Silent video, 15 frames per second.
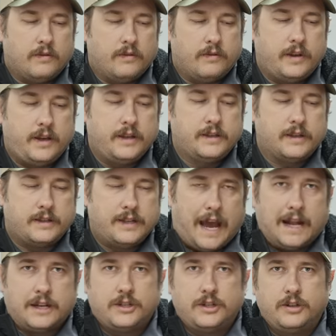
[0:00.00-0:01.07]
These
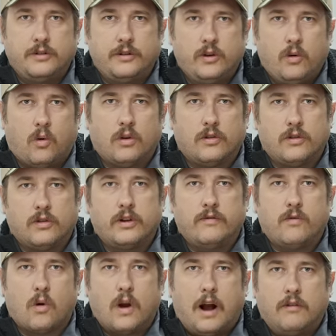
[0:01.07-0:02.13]
attach to your
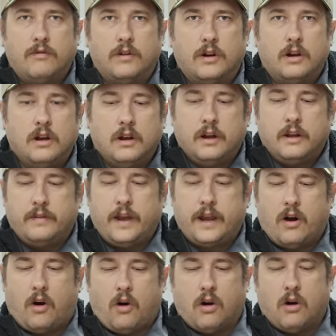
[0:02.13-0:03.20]
34 alpha.
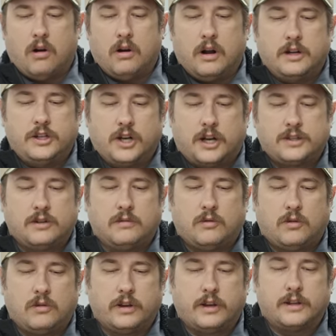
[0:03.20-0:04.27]
They are
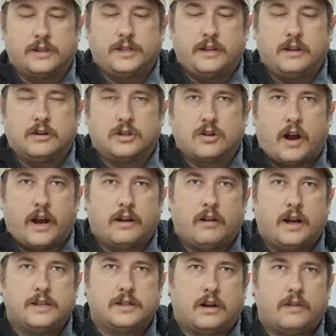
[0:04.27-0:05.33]
adjustable. You can see there's
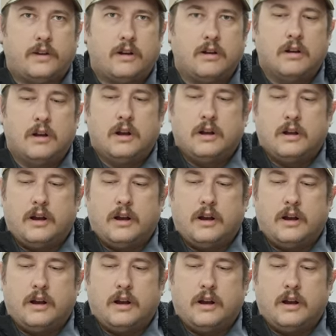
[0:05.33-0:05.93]
tri-glides on there.